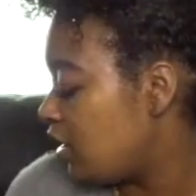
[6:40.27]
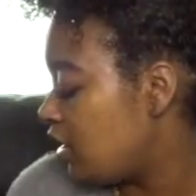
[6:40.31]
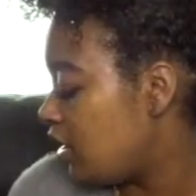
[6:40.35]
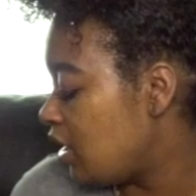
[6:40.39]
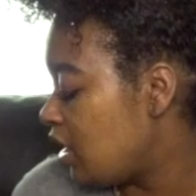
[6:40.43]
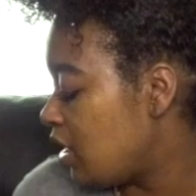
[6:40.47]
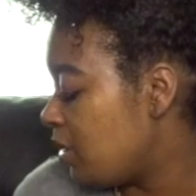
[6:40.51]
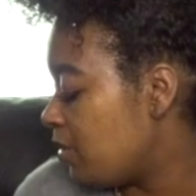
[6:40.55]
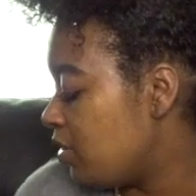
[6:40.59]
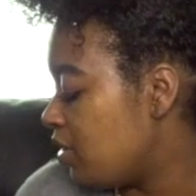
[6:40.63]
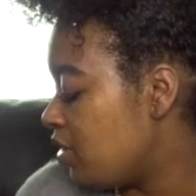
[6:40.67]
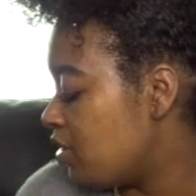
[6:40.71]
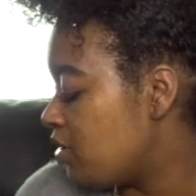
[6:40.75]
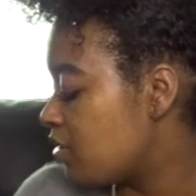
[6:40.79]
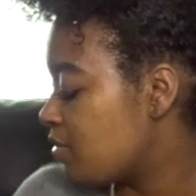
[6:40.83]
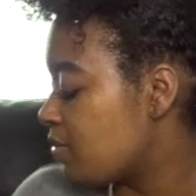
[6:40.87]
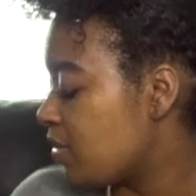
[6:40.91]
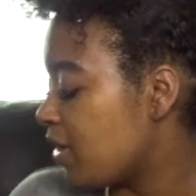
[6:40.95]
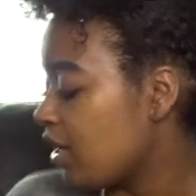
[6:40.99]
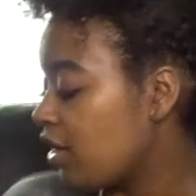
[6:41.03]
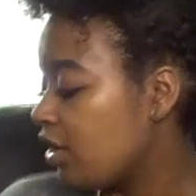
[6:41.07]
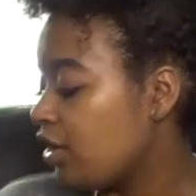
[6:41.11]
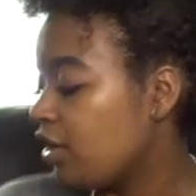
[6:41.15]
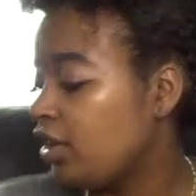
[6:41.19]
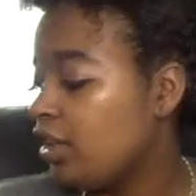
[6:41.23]
And I'm gonna use
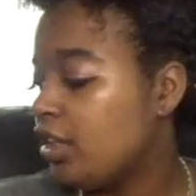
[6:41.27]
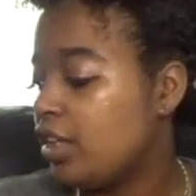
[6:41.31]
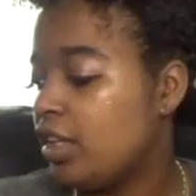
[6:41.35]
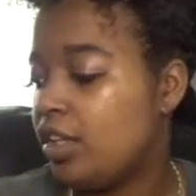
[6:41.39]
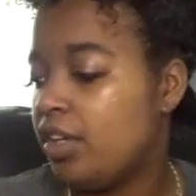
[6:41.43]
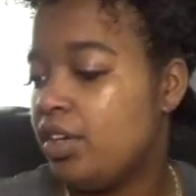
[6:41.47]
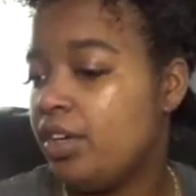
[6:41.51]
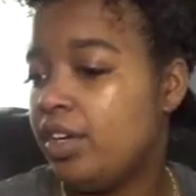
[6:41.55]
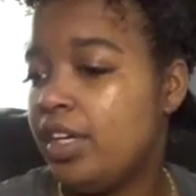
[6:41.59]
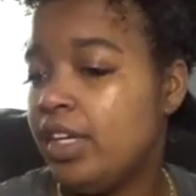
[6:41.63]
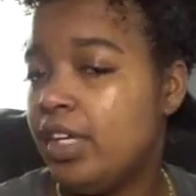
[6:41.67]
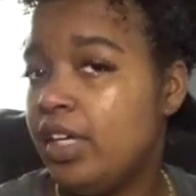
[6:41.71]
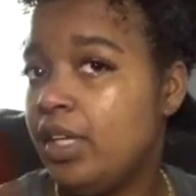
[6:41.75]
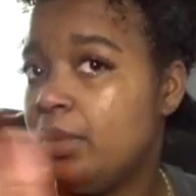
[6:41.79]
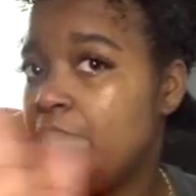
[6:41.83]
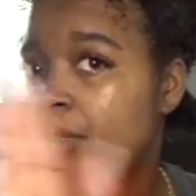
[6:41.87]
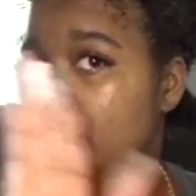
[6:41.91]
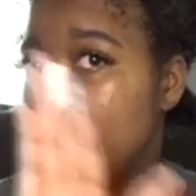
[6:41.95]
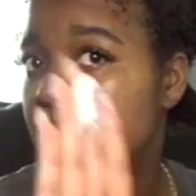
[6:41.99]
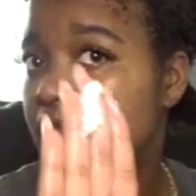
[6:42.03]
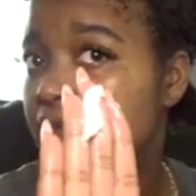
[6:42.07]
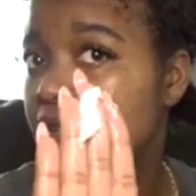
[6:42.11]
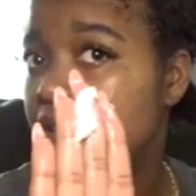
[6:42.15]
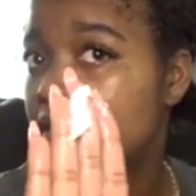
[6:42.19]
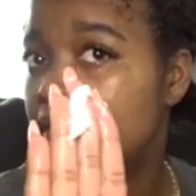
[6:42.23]
my curling cream,
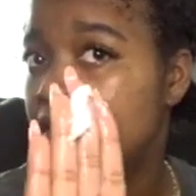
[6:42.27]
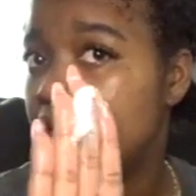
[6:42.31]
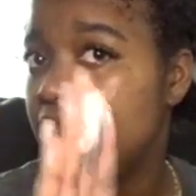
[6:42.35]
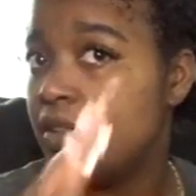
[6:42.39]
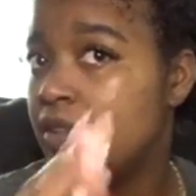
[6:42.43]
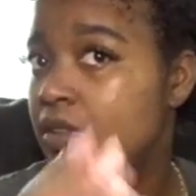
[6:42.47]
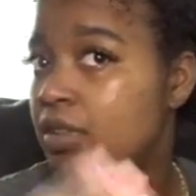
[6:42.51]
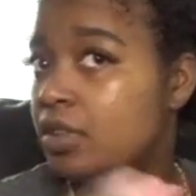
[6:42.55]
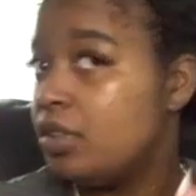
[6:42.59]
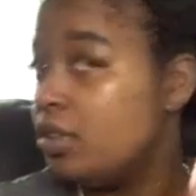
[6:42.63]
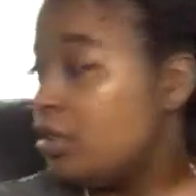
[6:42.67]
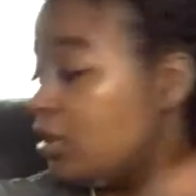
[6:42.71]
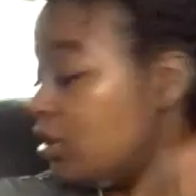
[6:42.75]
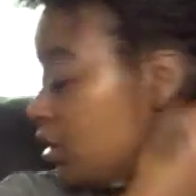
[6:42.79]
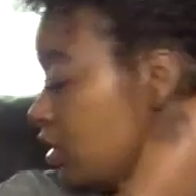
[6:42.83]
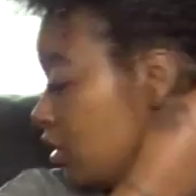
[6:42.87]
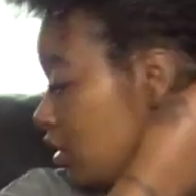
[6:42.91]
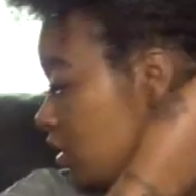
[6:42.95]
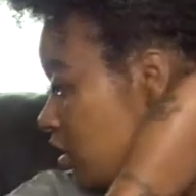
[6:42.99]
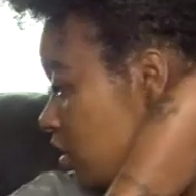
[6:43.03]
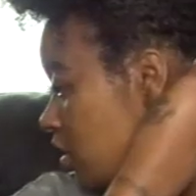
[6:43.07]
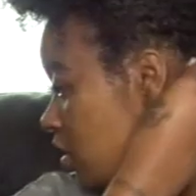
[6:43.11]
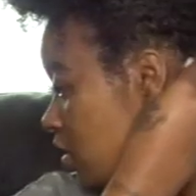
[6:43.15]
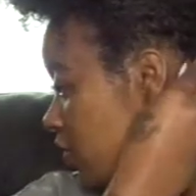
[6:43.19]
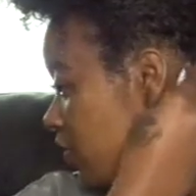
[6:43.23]

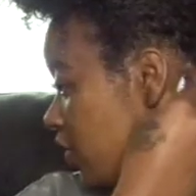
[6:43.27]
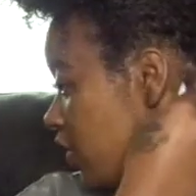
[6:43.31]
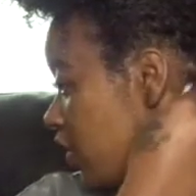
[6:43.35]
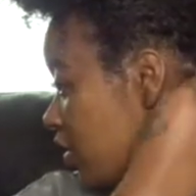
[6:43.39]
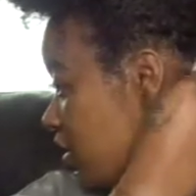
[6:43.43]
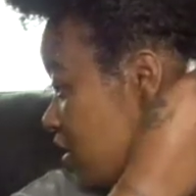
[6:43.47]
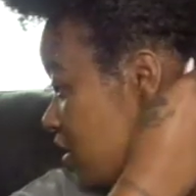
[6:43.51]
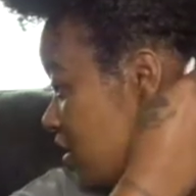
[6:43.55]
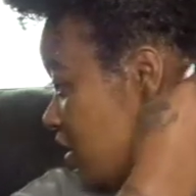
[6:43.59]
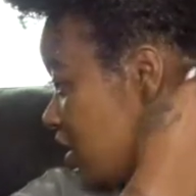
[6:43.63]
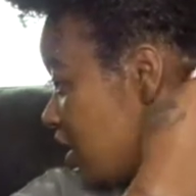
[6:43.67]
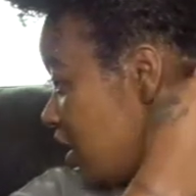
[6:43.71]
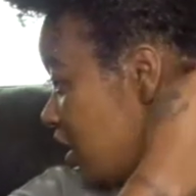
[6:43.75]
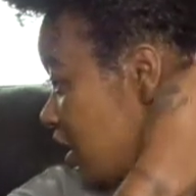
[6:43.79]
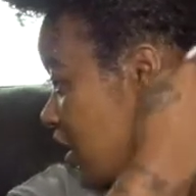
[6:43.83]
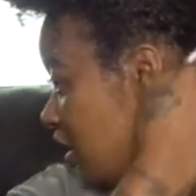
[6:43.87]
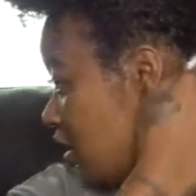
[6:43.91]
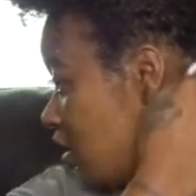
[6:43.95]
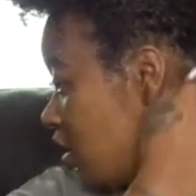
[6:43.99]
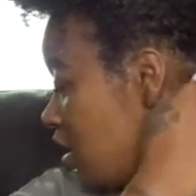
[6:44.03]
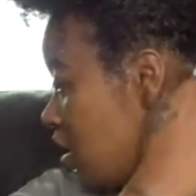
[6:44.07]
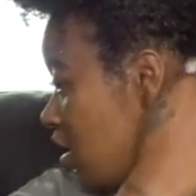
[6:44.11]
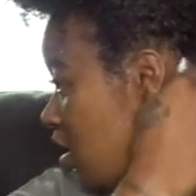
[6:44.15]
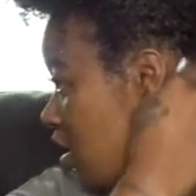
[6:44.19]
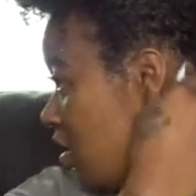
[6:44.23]
focusing
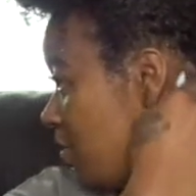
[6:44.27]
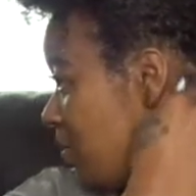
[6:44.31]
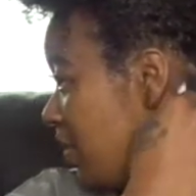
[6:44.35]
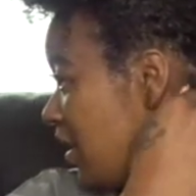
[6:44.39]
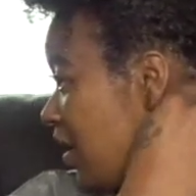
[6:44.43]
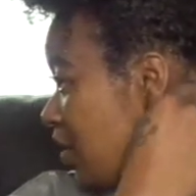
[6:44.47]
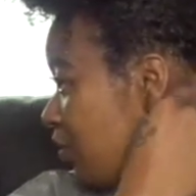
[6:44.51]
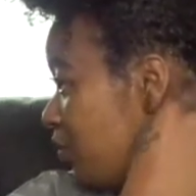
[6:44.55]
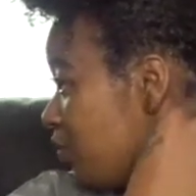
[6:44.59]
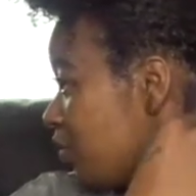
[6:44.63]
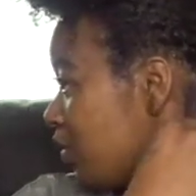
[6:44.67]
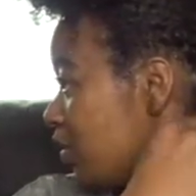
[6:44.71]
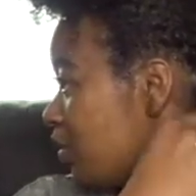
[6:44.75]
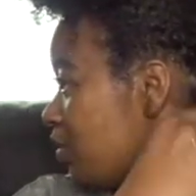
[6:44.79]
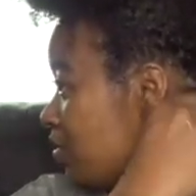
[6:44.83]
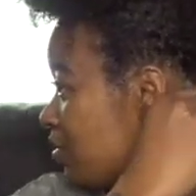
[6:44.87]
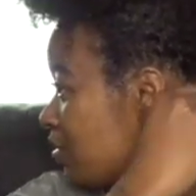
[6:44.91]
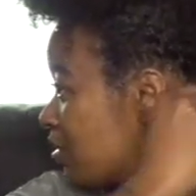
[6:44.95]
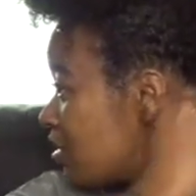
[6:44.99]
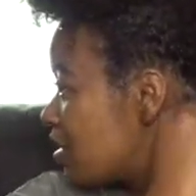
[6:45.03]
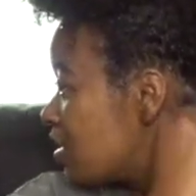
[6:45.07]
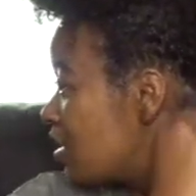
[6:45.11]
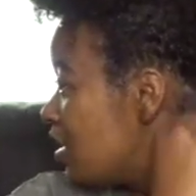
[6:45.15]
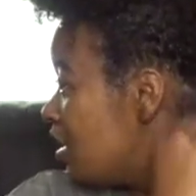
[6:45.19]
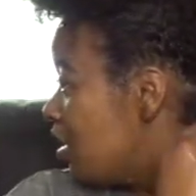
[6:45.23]
it on my
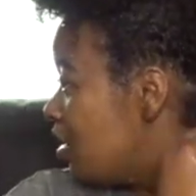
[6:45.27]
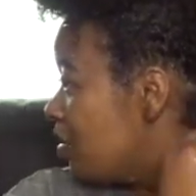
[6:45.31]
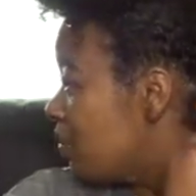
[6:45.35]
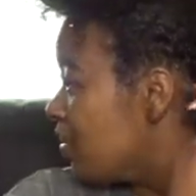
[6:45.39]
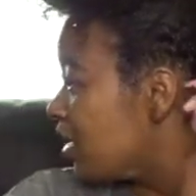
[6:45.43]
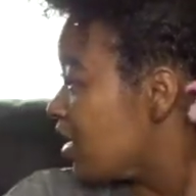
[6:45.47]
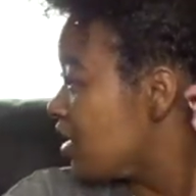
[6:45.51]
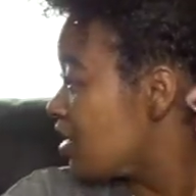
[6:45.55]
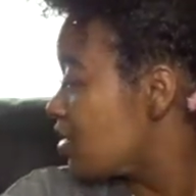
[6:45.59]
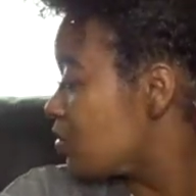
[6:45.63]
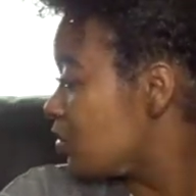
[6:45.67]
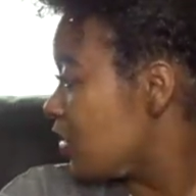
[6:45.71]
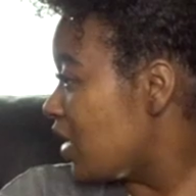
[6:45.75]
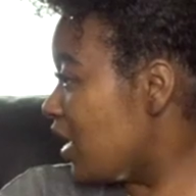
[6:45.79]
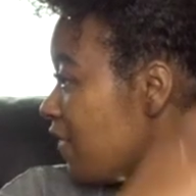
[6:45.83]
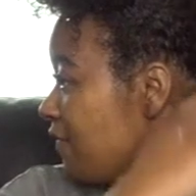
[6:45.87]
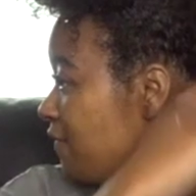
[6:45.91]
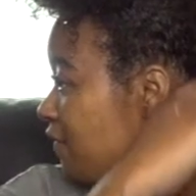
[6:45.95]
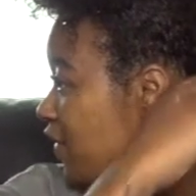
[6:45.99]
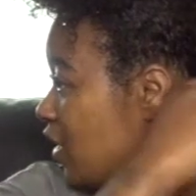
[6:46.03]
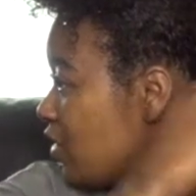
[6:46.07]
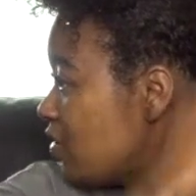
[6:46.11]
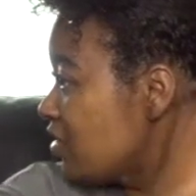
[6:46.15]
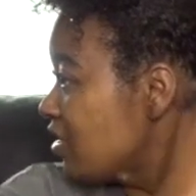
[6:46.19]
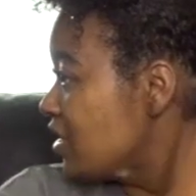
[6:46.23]
roots, because when I
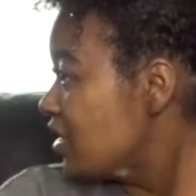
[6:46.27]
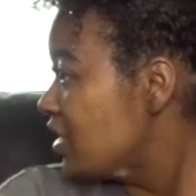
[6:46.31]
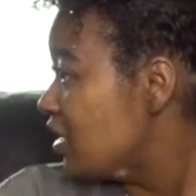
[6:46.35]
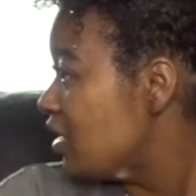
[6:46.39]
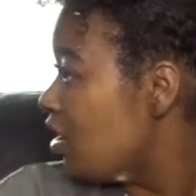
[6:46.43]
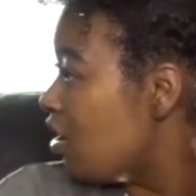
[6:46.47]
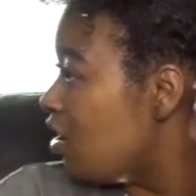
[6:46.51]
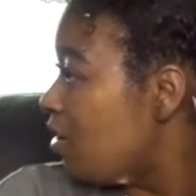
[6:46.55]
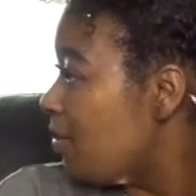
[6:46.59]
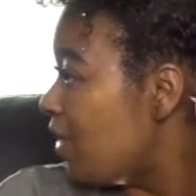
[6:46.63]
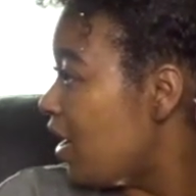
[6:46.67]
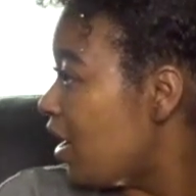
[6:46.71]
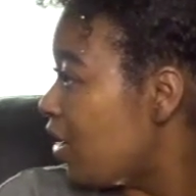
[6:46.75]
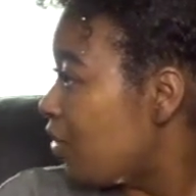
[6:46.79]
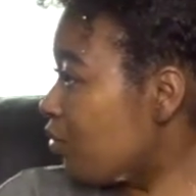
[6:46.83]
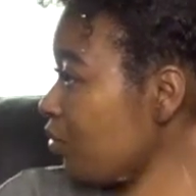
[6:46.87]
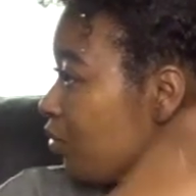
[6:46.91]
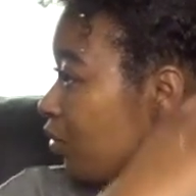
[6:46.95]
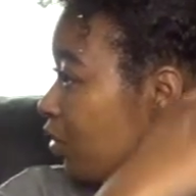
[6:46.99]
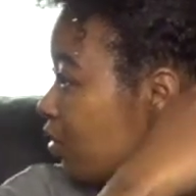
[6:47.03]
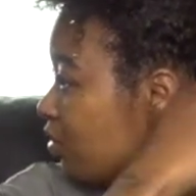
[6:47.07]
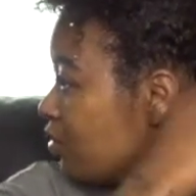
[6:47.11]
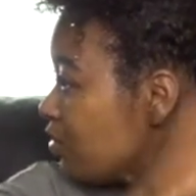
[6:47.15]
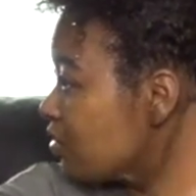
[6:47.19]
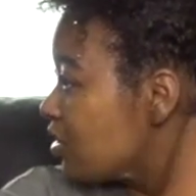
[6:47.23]
focus it on my
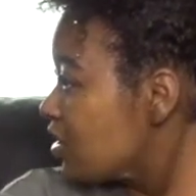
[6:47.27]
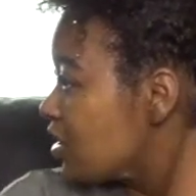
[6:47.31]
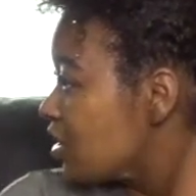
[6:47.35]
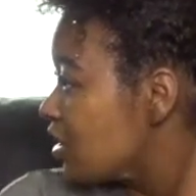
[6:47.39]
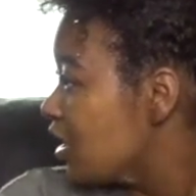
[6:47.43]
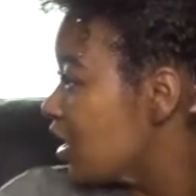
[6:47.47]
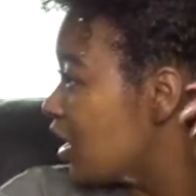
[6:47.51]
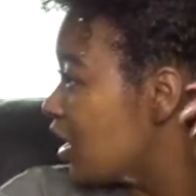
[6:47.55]
roots,